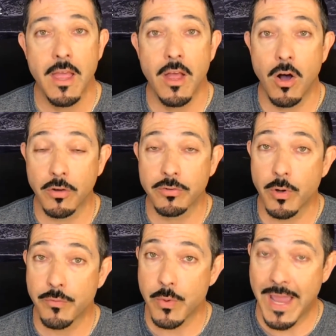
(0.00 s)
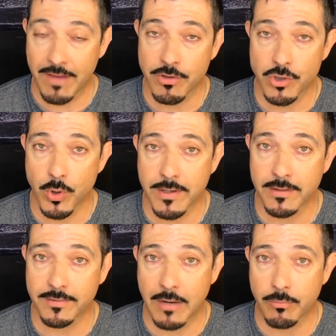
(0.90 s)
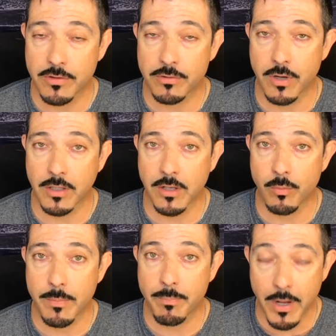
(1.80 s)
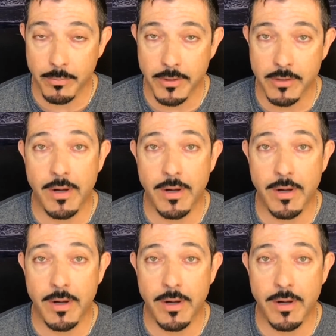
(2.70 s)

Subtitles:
Also, if you haven't joined us at Restricted Republic,